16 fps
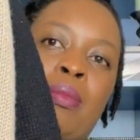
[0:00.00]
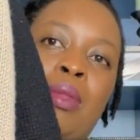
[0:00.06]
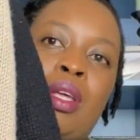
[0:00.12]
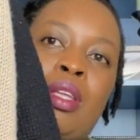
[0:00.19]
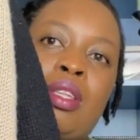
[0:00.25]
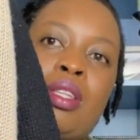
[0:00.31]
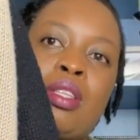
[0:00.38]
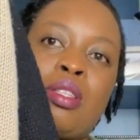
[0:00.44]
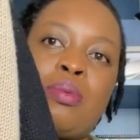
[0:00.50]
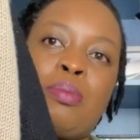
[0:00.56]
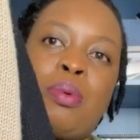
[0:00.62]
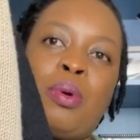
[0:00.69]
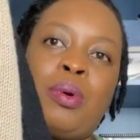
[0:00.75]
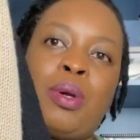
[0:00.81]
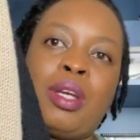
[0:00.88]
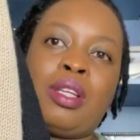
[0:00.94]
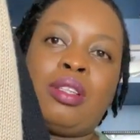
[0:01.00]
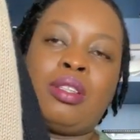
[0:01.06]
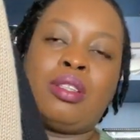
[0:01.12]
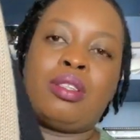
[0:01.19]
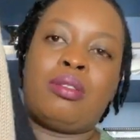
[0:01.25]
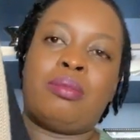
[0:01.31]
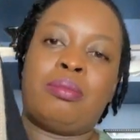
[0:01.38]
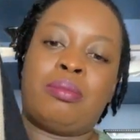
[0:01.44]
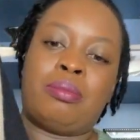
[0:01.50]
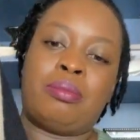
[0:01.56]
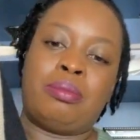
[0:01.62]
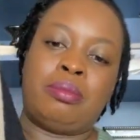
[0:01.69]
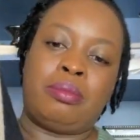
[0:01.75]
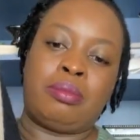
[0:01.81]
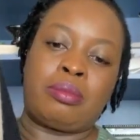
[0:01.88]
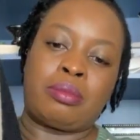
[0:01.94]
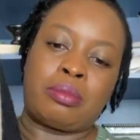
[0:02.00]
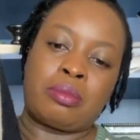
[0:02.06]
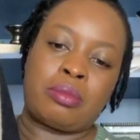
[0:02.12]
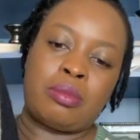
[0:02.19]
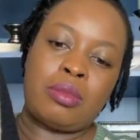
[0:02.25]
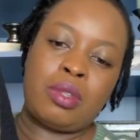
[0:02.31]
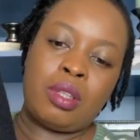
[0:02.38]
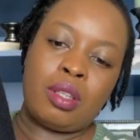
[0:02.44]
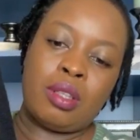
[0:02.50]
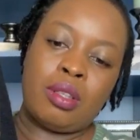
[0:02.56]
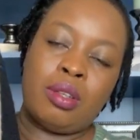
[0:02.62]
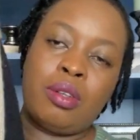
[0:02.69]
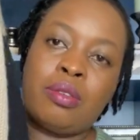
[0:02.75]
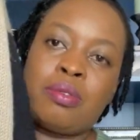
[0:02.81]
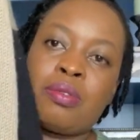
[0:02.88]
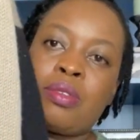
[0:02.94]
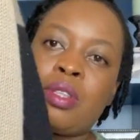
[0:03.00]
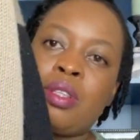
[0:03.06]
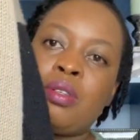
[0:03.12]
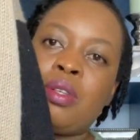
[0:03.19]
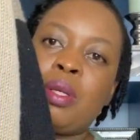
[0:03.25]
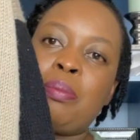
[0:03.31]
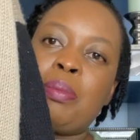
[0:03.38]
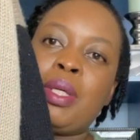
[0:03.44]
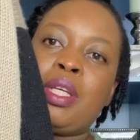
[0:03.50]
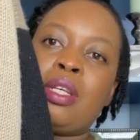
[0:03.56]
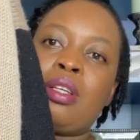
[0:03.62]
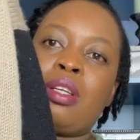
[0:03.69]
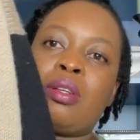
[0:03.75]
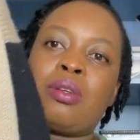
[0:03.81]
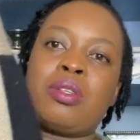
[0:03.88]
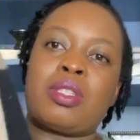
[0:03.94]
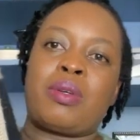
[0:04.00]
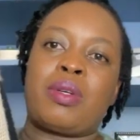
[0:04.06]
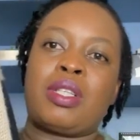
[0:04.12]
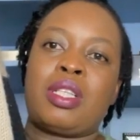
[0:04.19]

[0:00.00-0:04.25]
this point of the ribbing, because I wanted